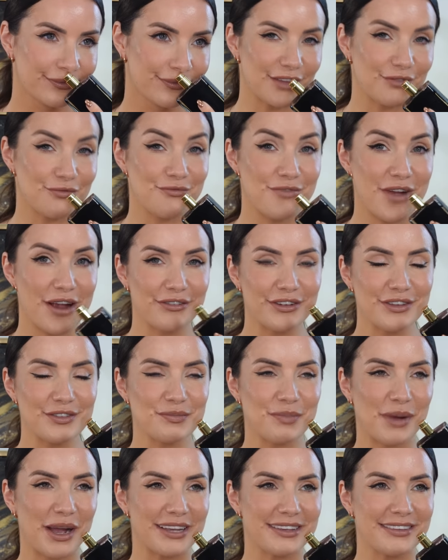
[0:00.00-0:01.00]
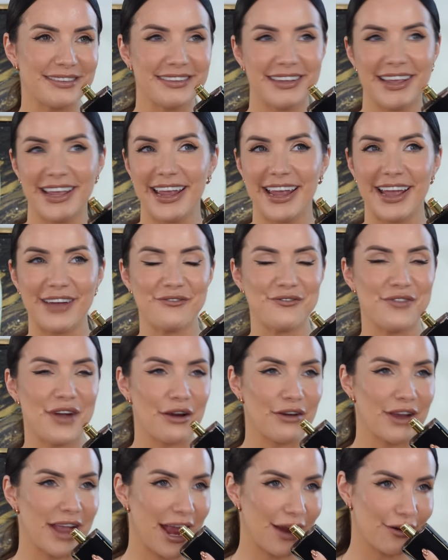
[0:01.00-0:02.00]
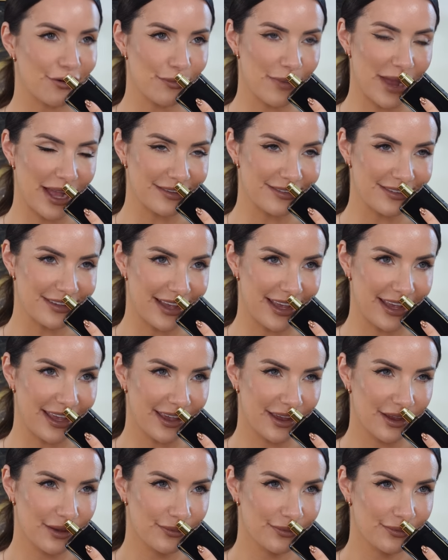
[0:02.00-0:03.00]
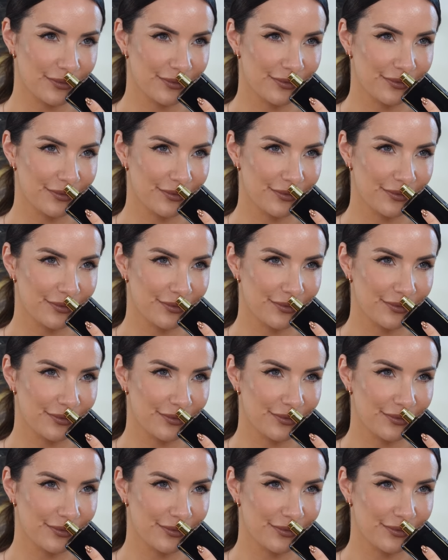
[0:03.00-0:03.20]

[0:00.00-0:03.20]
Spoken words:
It's very spicy and very aromatic.